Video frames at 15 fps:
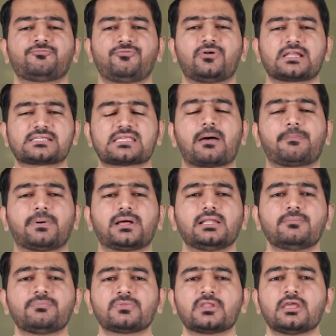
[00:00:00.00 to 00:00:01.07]
For
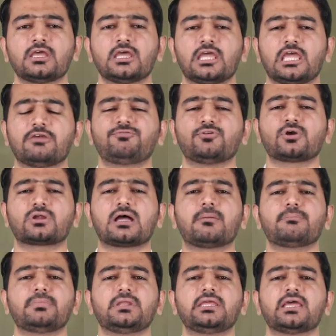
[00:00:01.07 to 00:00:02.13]
example, if your
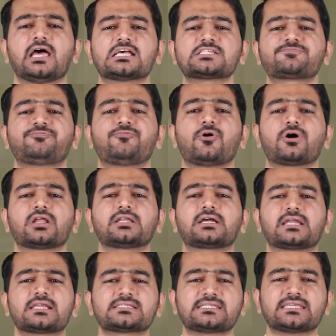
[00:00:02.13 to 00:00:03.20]
company has foreign
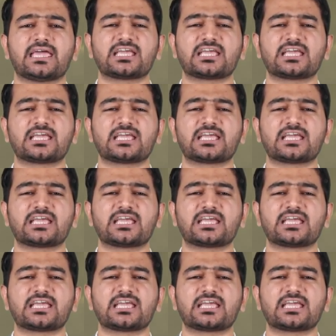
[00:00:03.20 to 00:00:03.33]
currency